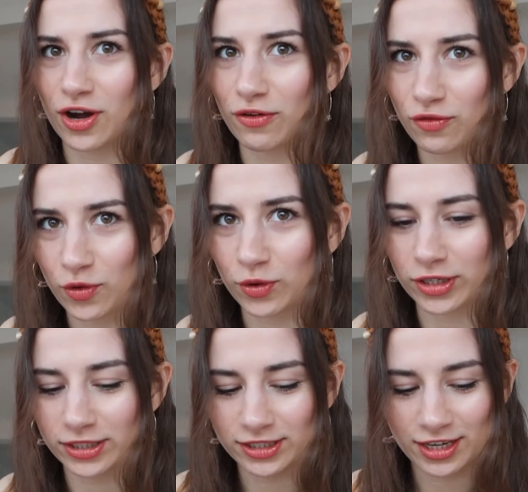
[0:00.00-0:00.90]
Of
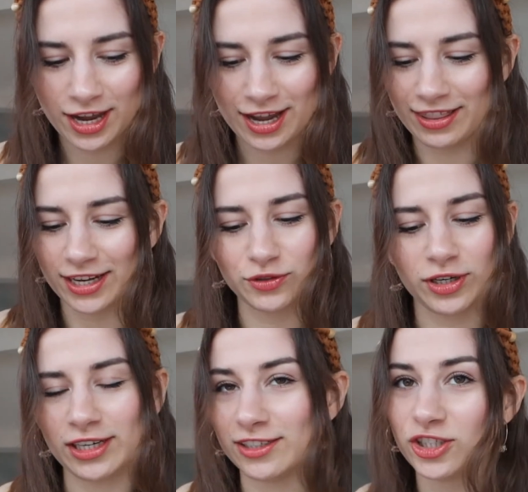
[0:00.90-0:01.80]
course, that's
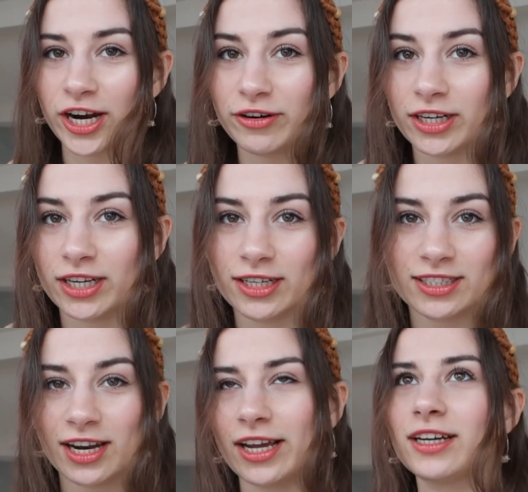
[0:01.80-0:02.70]
really the chariot.
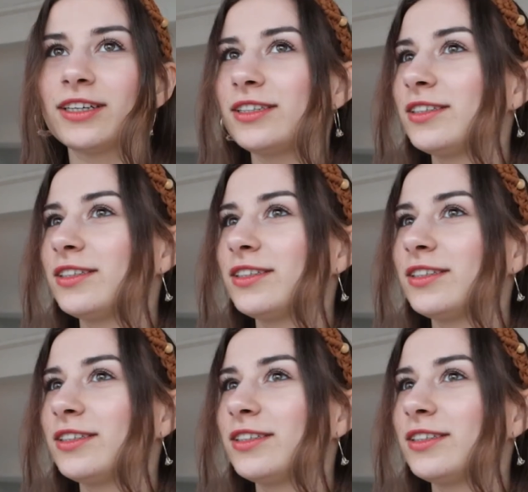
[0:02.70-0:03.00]
It's like,